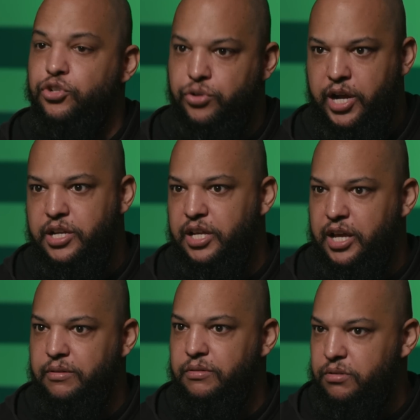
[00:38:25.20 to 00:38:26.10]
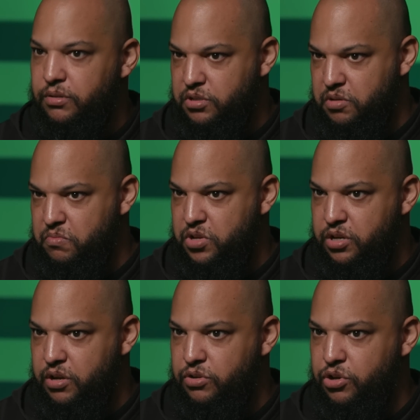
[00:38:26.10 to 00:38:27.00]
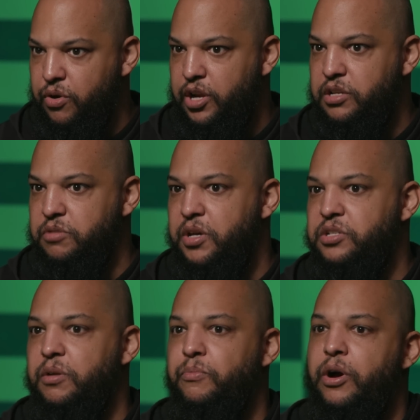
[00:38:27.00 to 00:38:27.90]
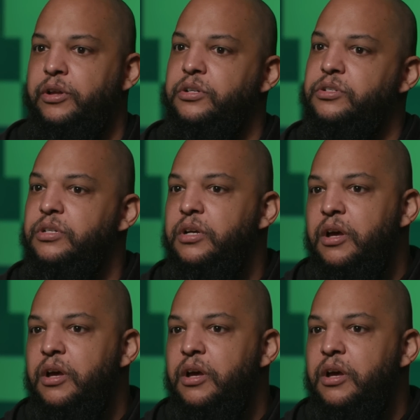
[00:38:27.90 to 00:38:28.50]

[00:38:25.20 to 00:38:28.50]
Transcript: you're trying to get, Ukrainian domestic products.